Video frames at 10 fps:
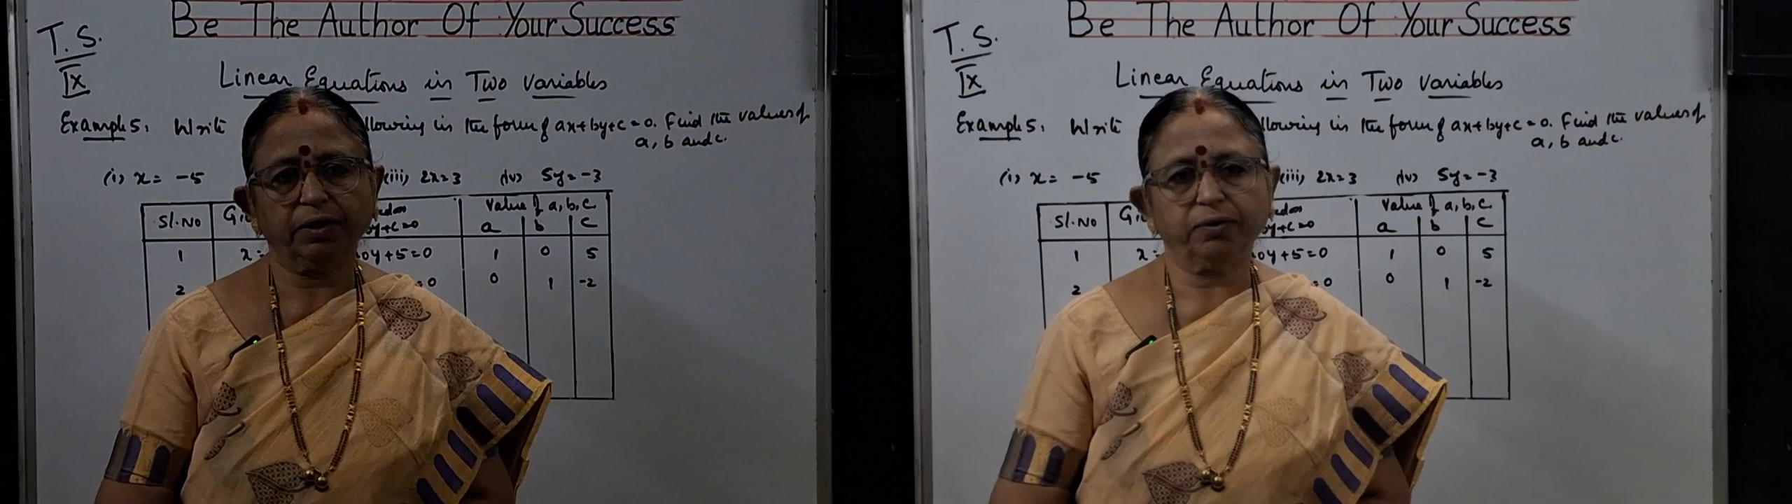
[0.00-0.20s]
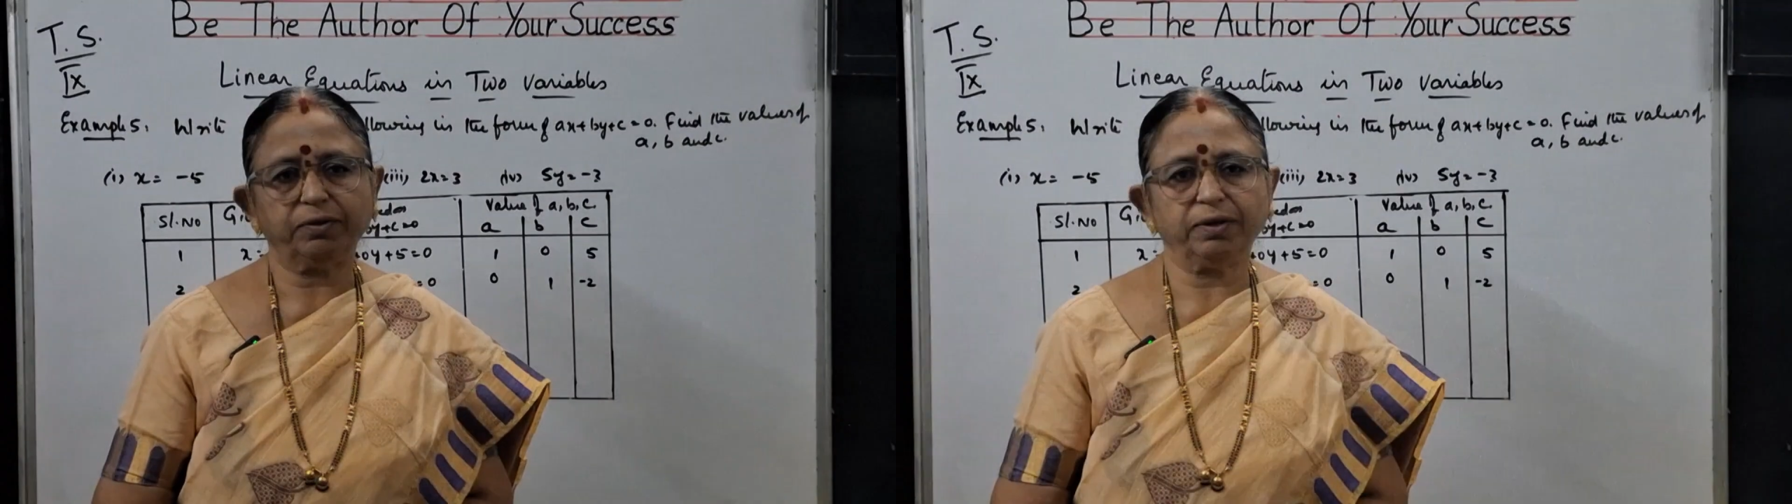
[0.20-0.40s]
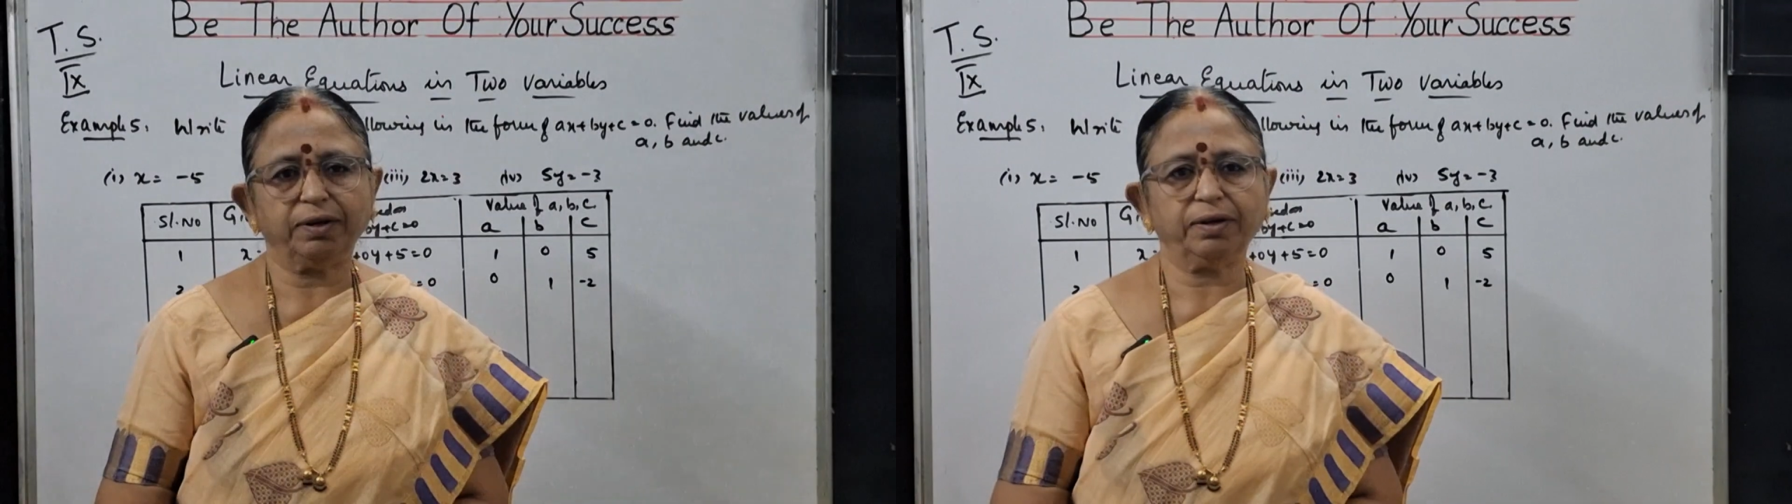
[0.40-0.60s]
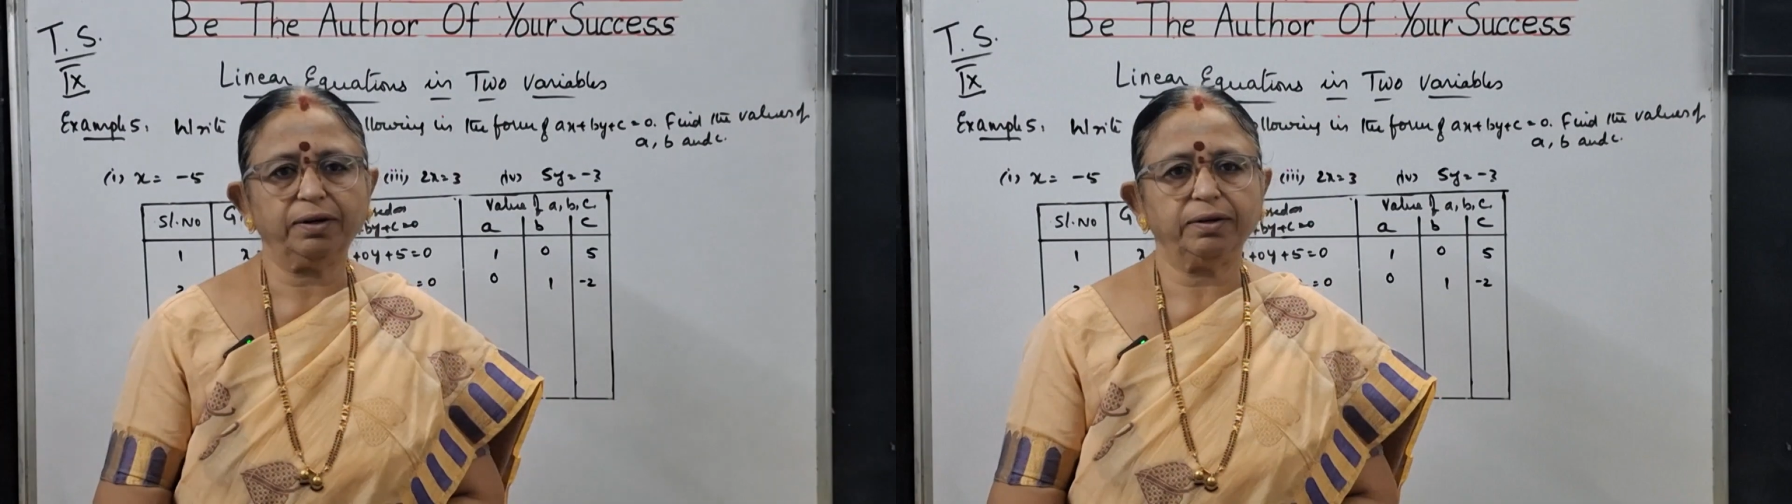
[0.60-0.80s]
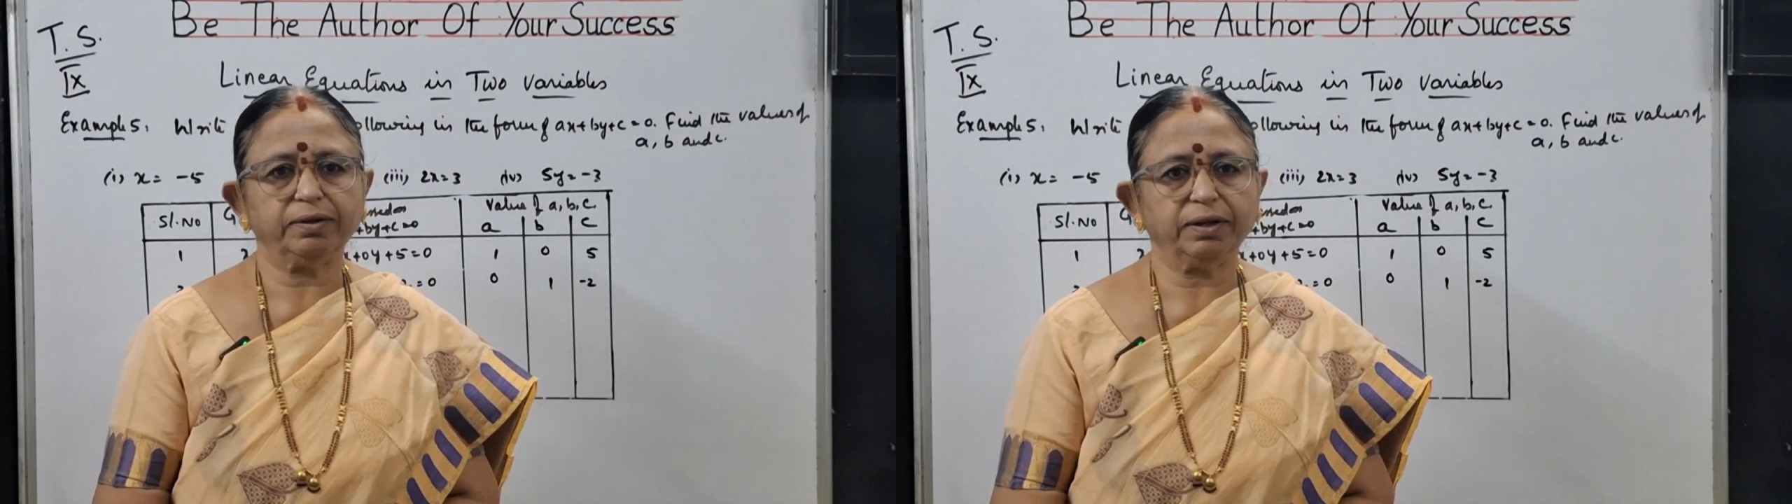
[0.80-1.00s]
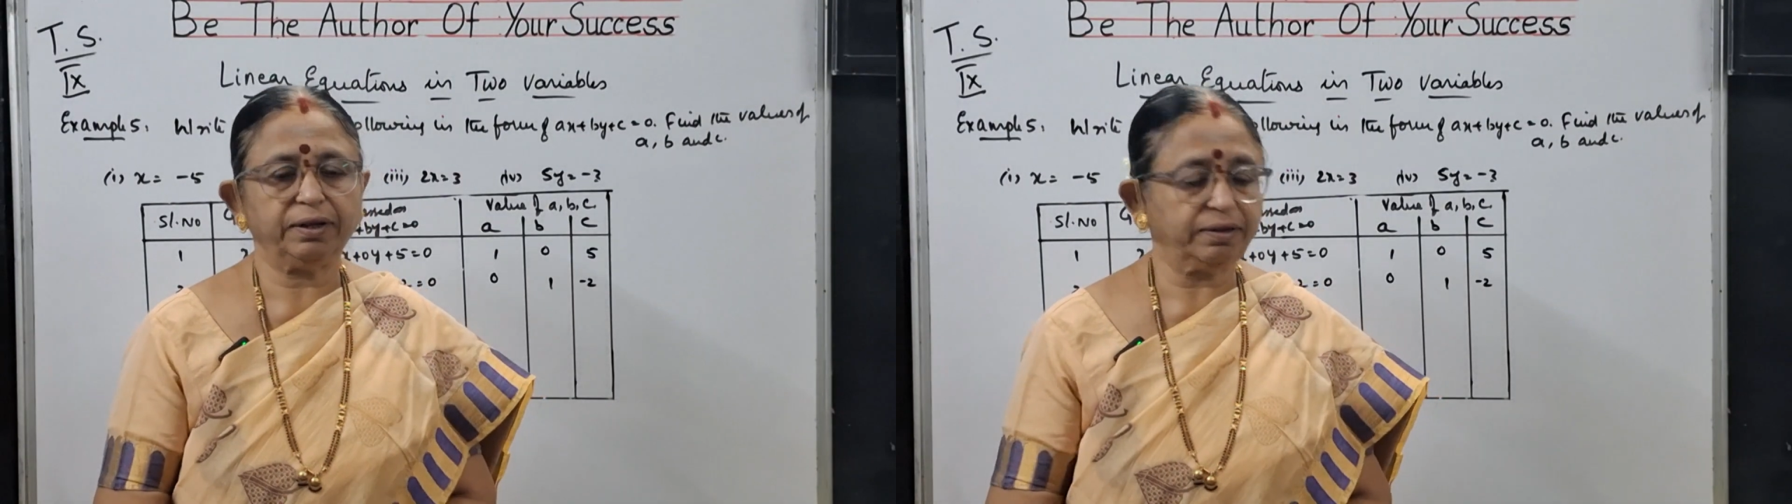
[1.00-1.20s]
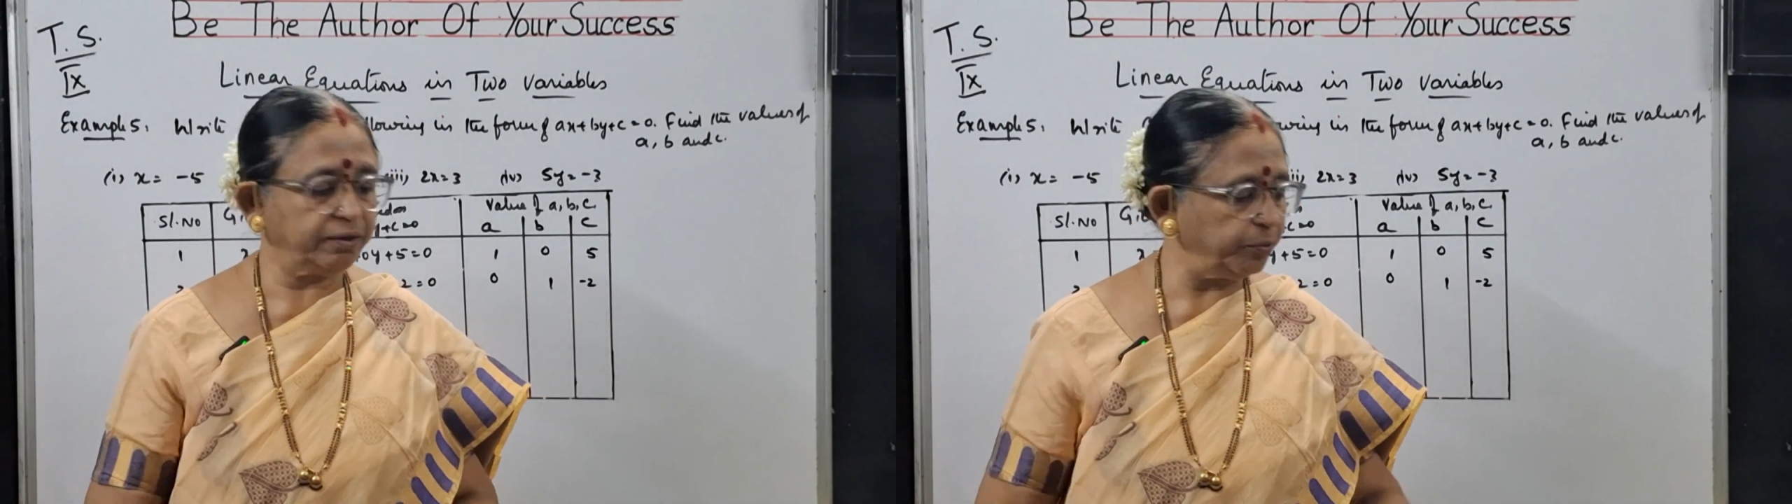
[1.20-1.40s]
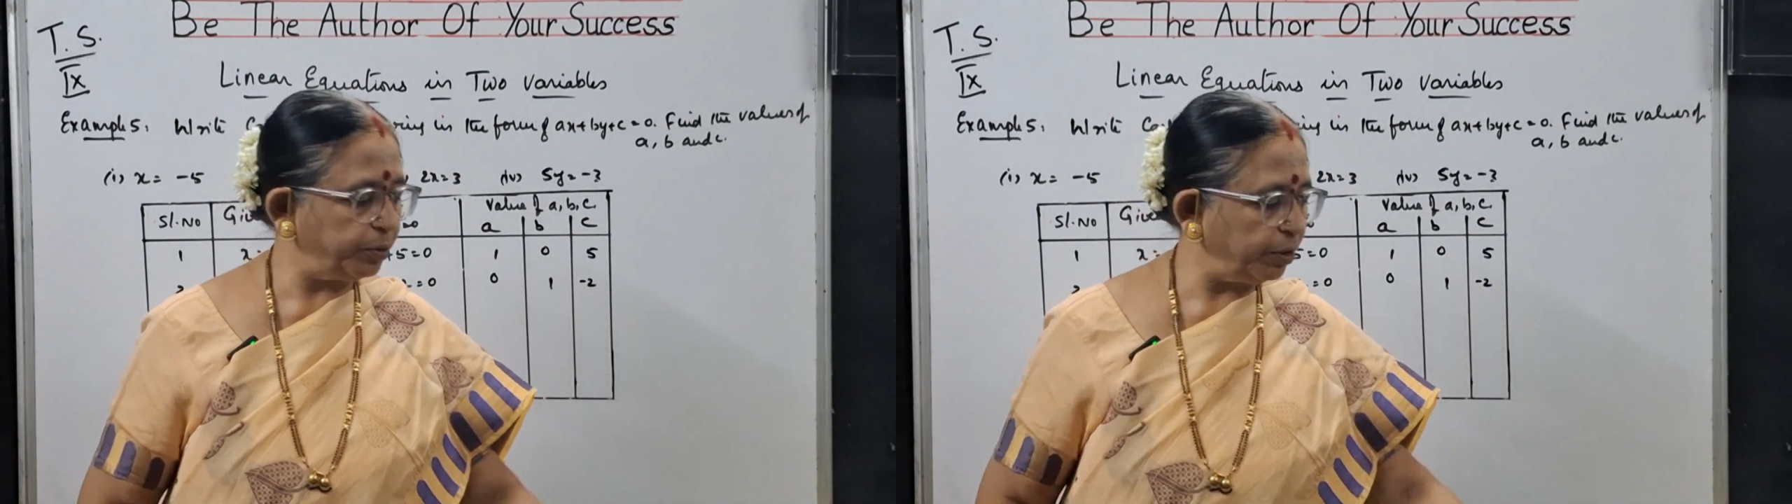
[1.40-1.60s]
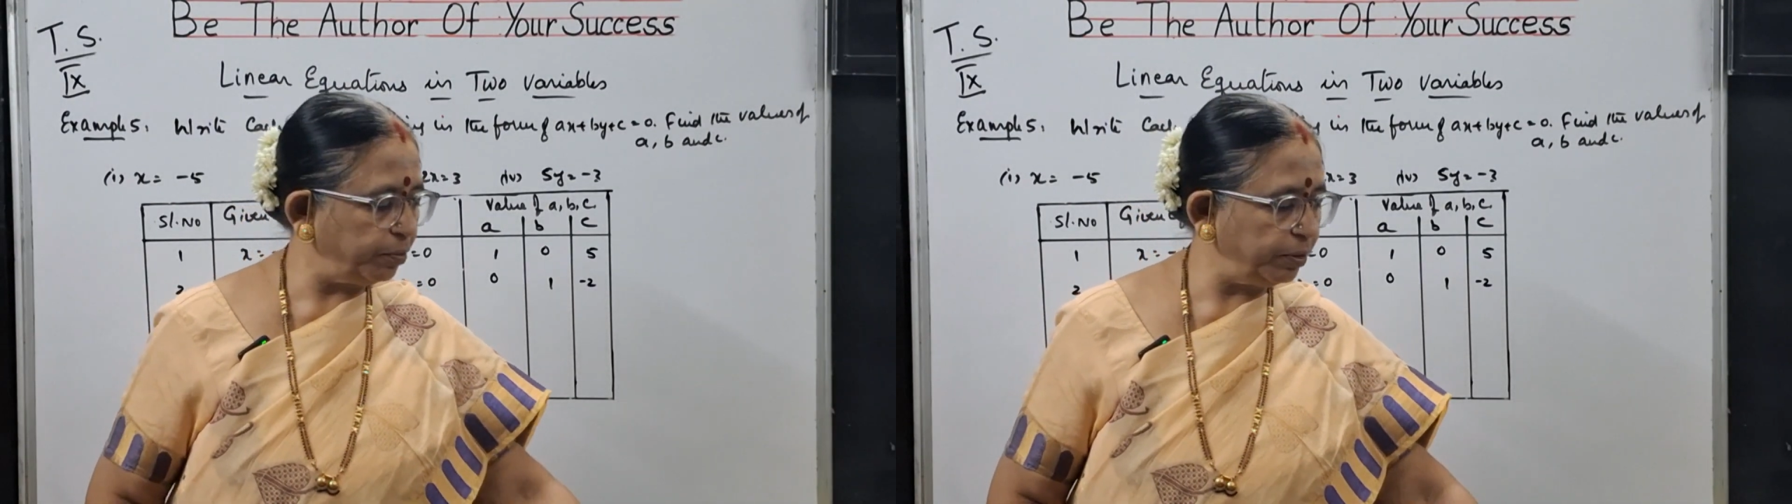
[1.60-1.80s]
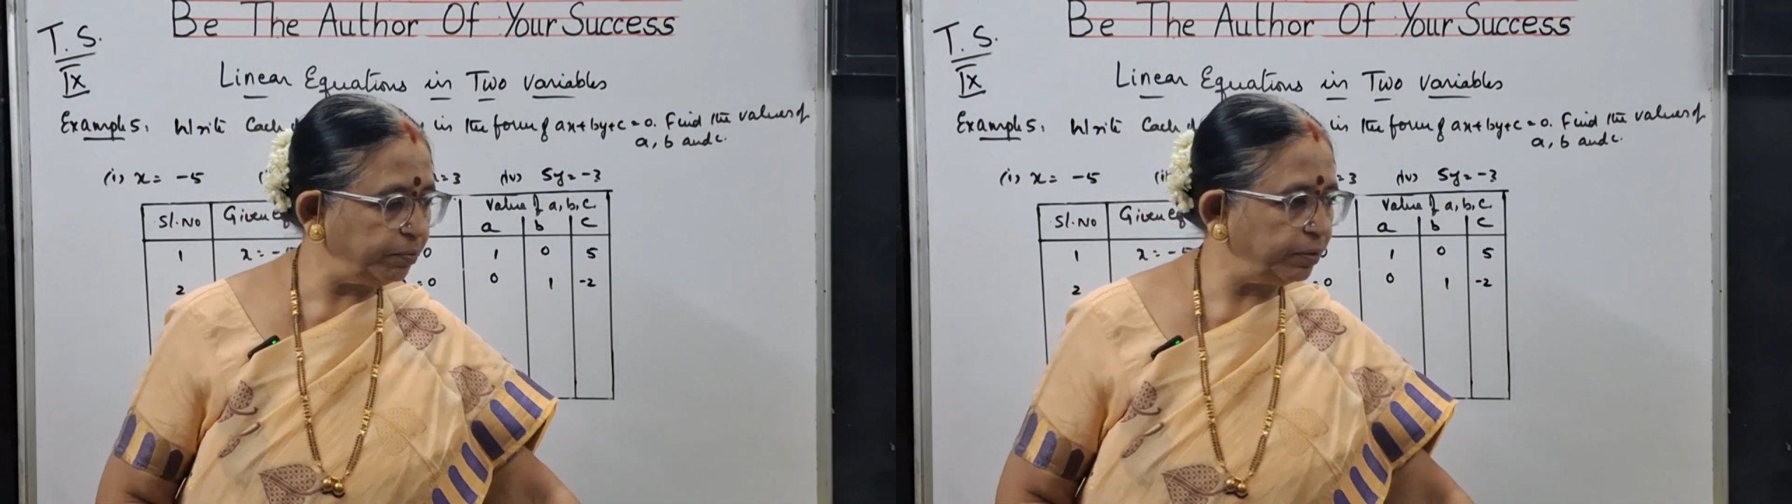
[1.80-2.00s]
Now, children, the next
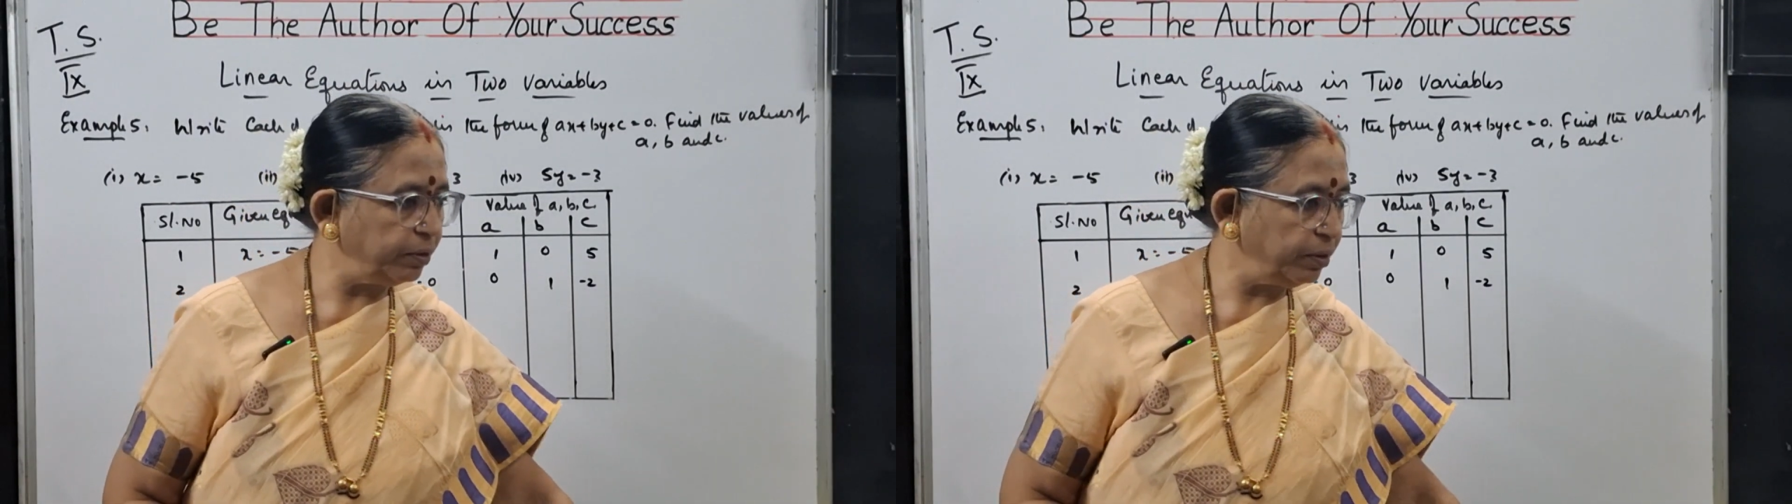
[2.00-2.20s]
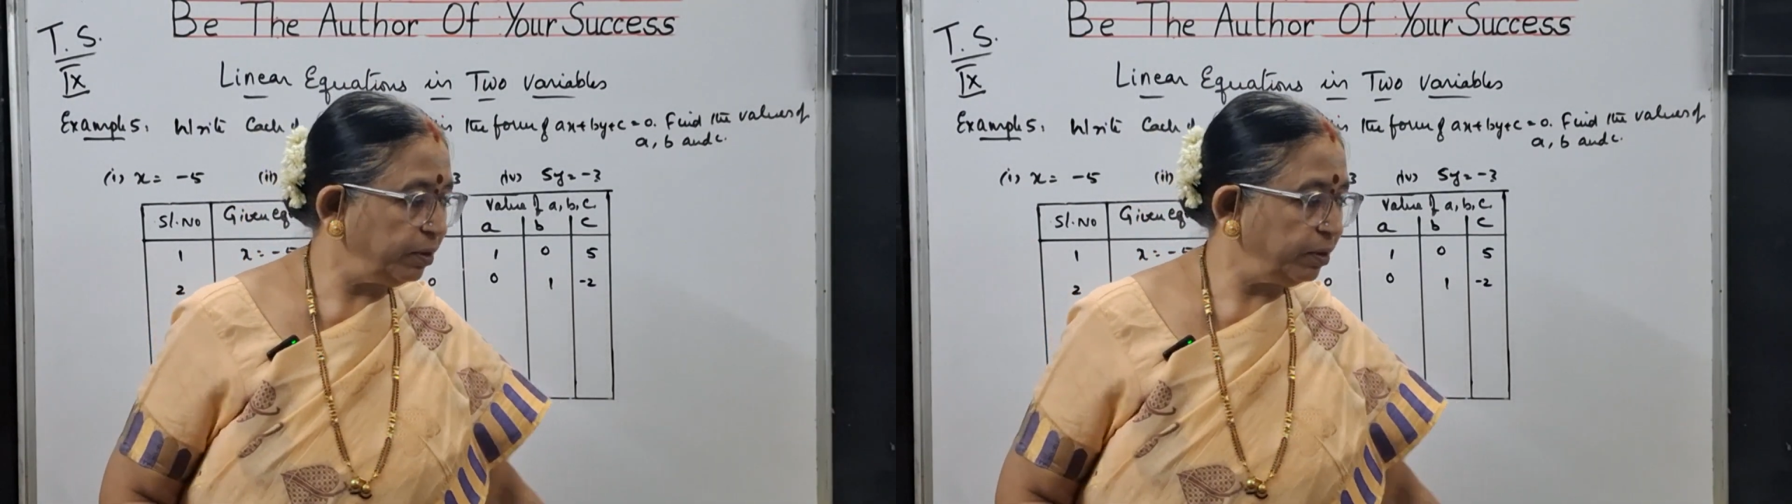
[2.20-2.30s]
problem.